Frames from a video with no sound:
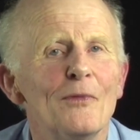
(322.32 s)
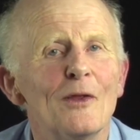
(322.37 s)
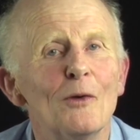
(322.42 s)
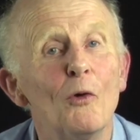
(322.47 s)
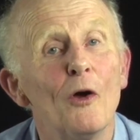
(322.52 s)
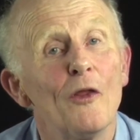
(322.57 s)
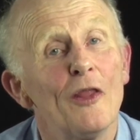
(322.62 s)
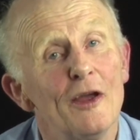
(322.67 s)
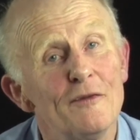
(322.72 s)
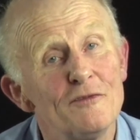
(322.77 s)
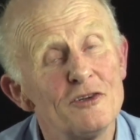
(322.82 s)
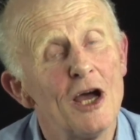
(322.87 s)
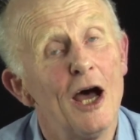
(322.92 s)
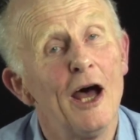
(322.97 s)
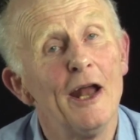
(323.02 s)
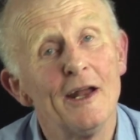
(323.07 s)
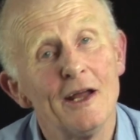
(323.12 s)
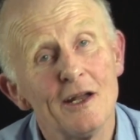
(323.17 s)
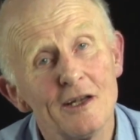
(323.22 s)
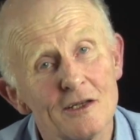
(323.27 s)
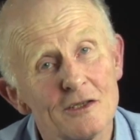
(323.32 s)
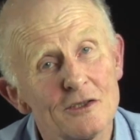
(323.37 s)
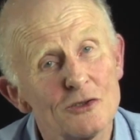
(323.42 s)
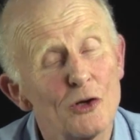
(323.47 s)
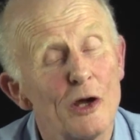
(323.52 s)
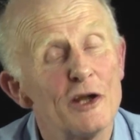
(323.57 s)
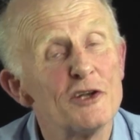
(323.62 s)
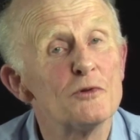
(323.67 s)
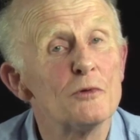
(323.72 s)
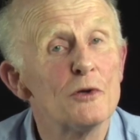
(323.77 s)
what they've done and
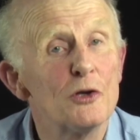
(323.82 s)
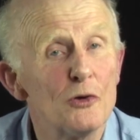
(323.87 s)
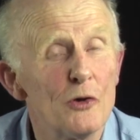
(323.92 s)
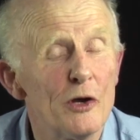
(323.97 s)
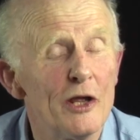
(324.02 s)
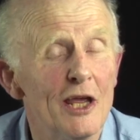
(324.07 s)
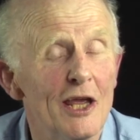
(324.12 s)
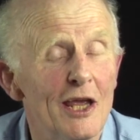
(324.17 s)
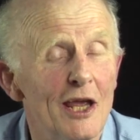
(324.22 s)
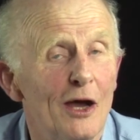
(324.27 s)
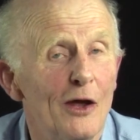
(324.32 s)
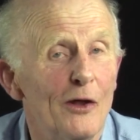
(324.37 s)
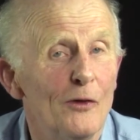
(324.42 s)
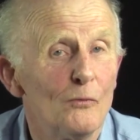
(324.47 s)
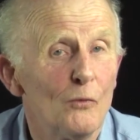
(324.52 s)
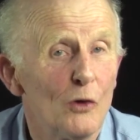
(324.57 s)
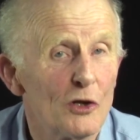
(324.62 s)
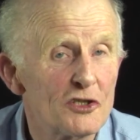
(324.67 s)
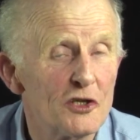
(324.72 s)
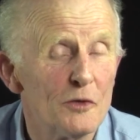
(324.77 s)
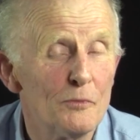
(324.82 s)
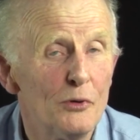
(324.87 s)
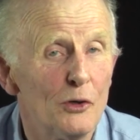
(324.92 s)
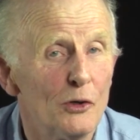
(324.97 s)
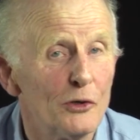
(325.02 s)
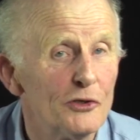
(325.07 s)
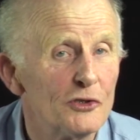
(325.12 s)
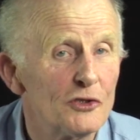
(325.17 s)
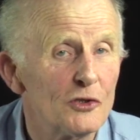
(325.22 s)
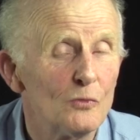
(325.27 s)
trying to agree on what's
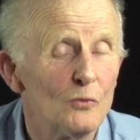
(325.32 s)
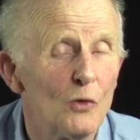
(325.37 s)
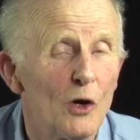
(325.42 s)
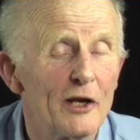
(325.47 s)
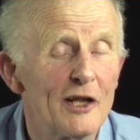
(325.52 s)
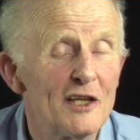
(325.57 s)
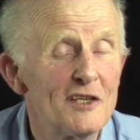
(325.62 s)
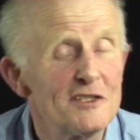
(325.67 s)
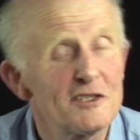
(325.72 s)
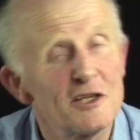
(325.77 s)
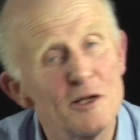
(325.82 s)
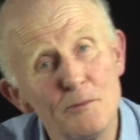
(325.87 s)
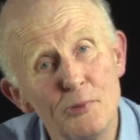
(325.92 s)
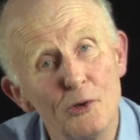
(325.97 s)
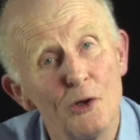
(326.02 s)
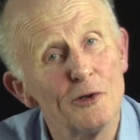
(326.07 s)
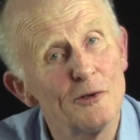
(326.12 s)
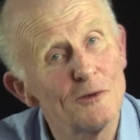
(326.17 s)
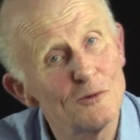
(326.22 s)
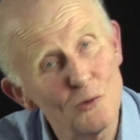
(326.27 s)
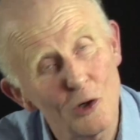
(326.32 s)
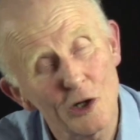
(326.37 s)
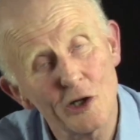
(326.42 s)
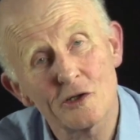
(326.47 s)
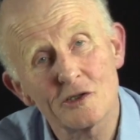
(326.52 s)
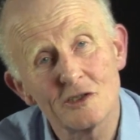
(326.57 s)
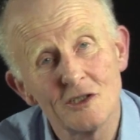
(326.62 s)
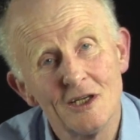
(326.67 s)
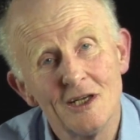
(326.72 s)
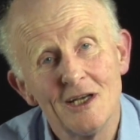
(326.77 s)
important and what isn't important,
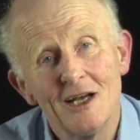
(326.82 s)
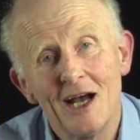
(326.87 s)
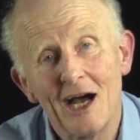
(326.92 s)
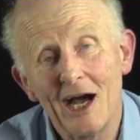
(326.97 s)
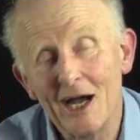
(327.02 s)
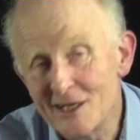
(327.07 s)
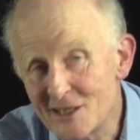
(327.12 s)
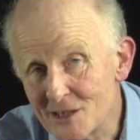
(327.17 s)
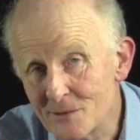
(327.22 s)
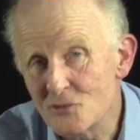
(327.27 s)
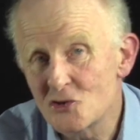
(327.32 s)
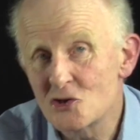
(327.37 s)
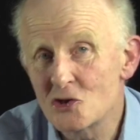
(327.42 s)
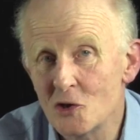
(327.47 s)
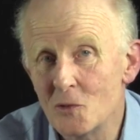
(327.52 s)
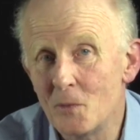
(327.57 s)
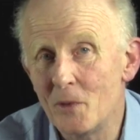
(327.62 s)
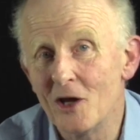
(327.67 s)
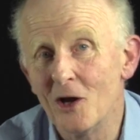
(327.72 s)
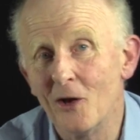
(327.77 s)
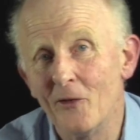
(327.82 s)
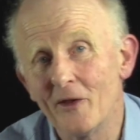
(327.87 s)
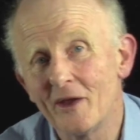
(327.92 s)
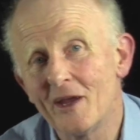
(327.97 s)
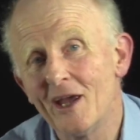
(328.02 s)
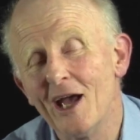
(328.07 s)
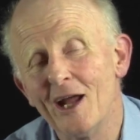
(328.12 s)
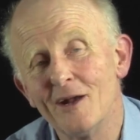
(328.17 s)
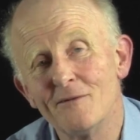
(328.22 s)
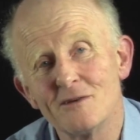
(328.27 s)
what items should be on the
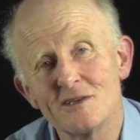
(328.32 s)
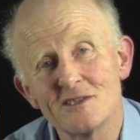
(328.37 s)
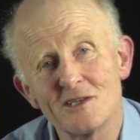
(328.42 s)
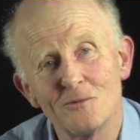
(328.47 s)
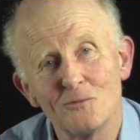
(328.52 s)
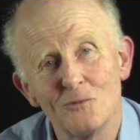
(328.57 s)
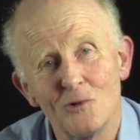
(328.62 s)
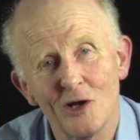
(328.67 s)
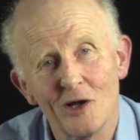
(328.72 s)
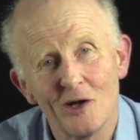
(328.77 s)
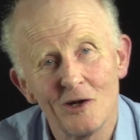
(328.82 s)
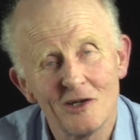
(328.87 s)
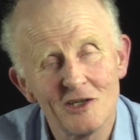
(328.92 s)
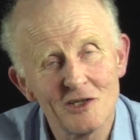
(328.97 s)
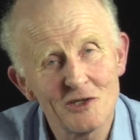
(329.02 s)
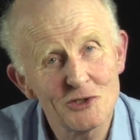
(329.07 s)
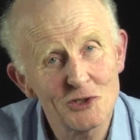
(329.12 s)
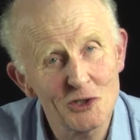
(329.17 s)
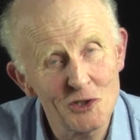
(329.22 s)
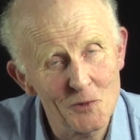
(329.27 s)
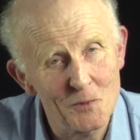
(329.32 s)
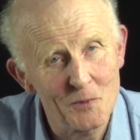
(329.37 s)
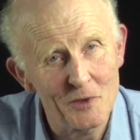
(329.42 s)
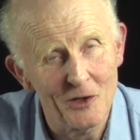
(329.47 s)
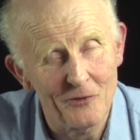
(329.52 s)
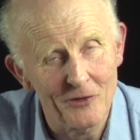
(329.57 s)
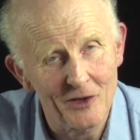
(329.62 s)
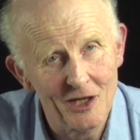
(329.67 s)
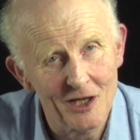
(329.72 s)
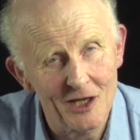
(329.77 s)
canvas and what shouldn't be
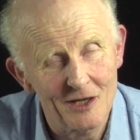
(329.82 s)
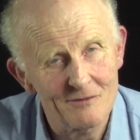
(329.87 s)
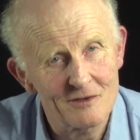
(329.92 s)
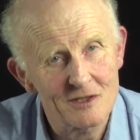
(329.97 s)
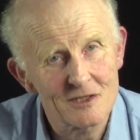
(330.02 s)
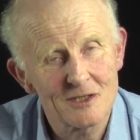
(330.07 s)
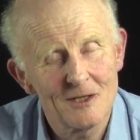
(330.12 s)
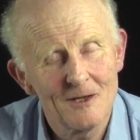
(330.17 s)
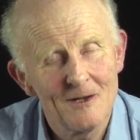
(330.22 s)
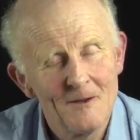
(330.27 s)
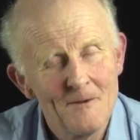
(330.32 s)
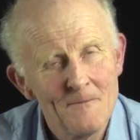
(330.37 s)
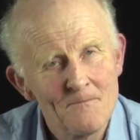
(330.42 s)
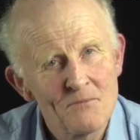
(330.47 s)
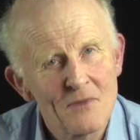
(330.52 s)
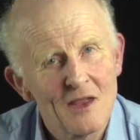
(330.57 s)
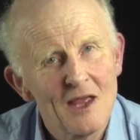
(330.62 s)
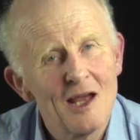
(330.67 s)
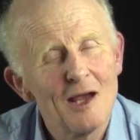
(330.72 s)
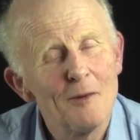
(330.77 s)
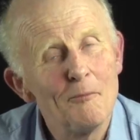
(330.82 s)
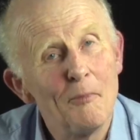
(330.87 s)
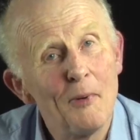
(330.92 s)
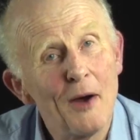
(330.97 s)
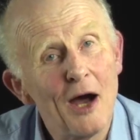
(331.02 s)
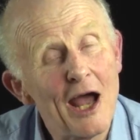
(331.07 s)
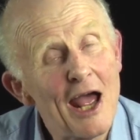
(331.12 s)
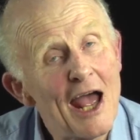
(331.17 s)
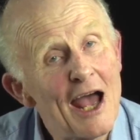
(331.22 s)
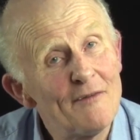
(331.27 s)
on the canvas.
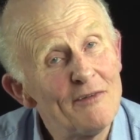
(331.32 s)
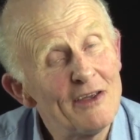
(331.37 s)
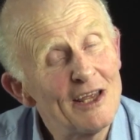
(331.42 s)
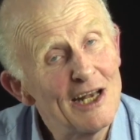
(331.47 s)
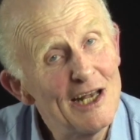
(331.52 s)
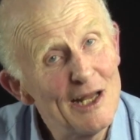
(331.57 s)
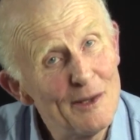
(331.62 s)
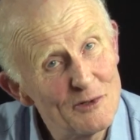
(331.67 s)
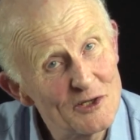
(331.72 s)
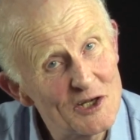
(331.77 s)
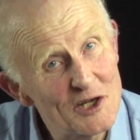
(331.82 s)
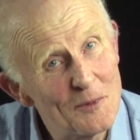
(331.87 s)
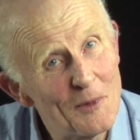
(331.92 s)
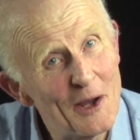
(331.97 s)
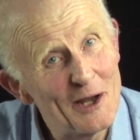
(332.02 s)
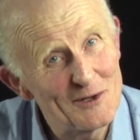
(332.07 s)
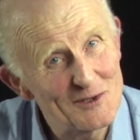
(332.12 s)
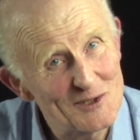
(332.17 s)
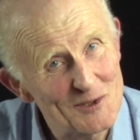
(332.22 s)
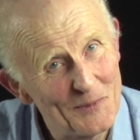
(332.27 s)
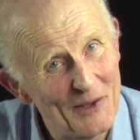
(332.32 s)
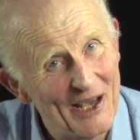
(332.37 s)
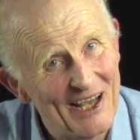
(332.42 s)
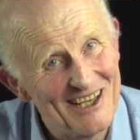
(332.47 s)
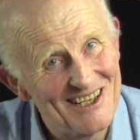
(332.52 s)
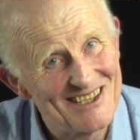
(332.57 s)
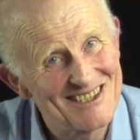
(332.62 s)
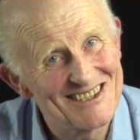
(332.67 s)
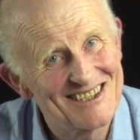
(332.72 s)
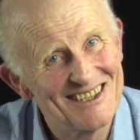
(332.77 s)
By having a limited amount of
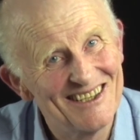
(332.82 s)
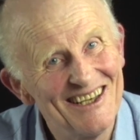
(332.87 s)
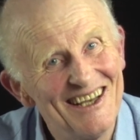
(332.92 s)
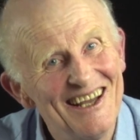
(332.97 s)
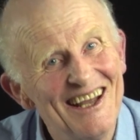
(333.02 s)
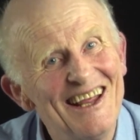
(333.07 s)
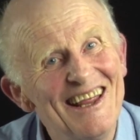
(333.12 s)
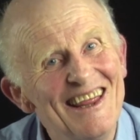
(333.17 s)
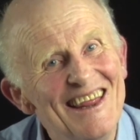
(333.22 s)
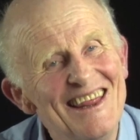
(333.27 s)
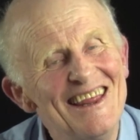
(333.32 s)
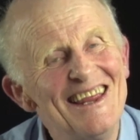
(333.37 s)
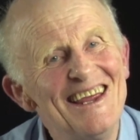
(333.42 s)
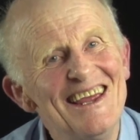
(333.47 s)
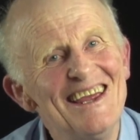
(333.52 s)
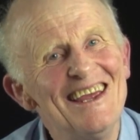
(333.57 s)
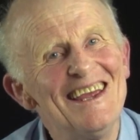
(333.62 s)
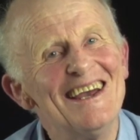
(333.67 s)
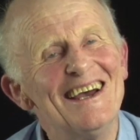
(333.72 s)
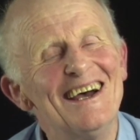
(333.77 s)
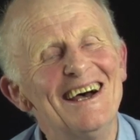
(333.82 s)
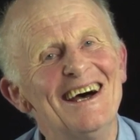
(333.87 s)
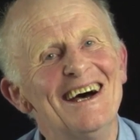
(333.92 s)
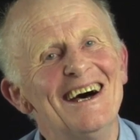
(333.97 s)
space, the